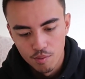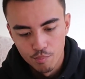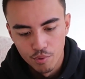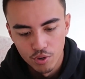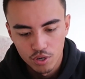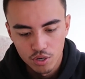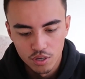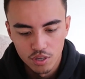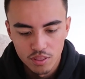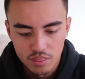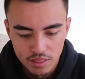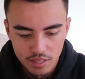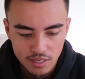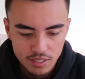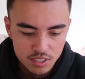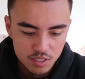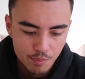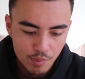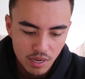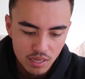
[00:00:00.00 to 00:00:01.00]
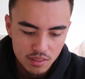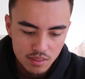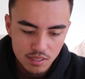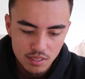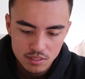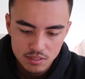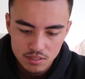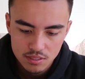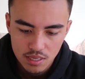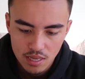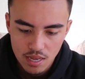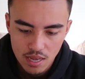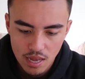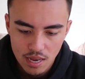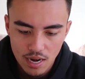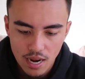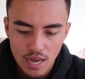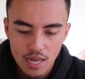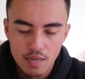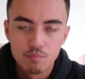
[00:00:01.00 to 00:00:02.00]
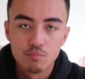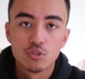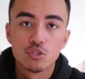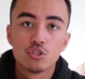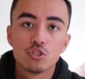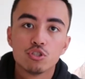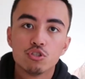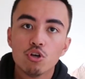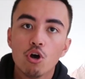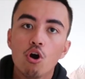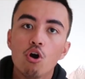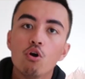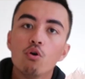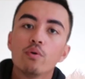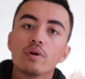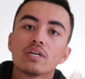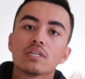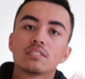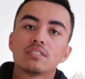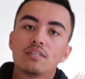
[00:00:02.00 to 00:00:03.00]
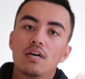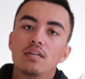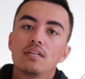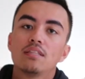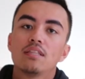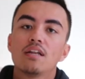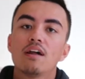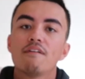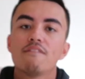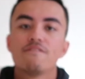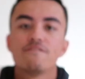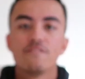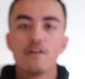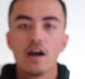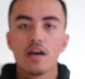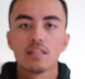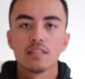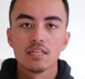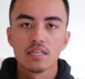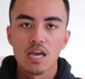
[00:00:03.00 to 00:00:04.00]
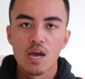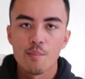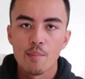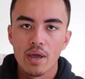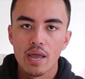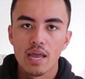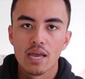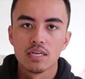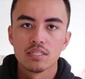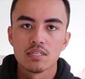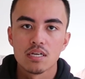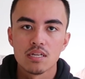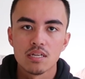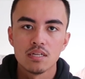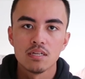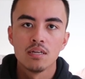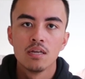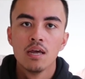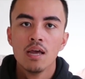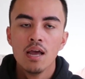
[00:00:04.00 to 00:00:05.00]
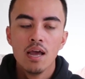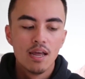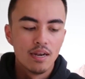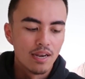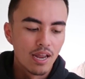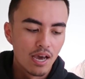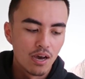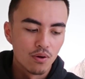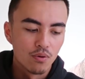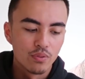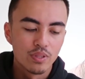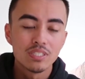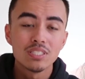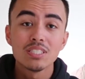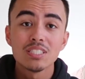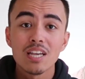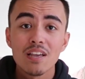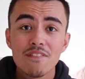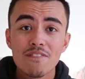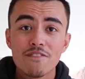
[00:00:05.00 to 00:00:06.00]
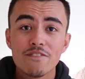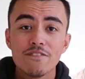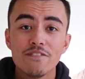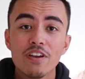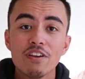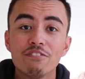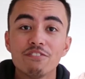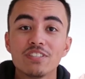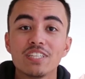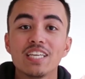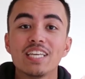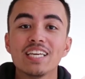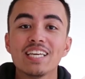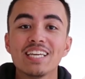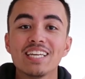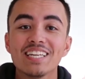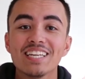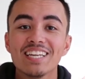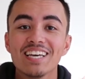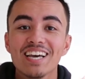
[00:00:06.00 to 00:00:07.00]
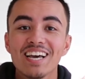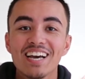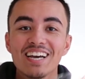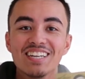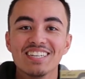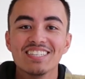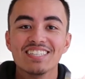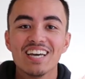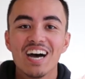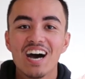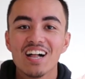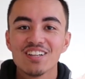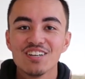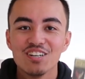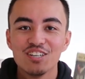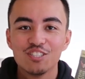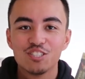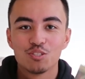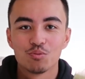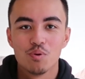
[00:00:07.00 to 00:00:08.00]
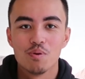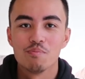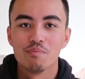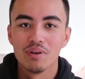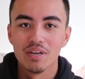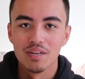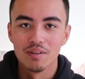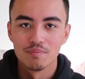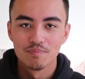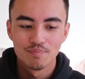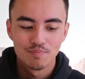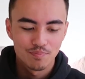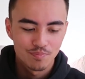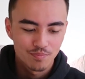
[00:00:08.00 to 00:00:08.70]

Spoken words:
but good things about this, and I am so excited that I finally got my hands on it. Now, this is a $15 swim bait,